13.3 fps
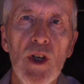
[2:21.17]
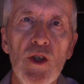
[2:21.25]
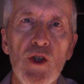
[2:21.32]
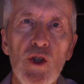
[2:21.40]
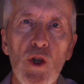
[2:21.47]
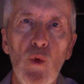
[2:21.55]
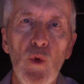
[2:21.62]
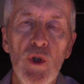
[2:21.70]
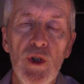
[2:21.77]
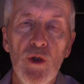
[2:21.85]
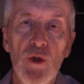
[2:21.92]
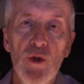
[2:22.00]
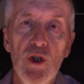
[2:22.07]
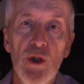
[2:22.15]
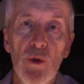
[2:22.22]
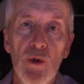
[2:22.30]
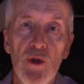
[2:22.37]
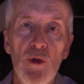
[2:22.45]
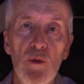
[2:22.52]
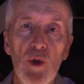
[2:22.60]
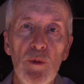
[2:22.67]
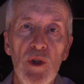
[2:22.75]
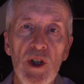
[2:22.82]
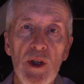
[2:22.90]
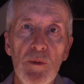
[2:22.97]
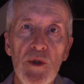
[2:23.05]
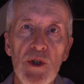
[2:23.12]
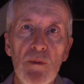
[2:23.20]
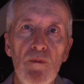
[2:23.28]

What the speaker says: So will your geothermal pipes.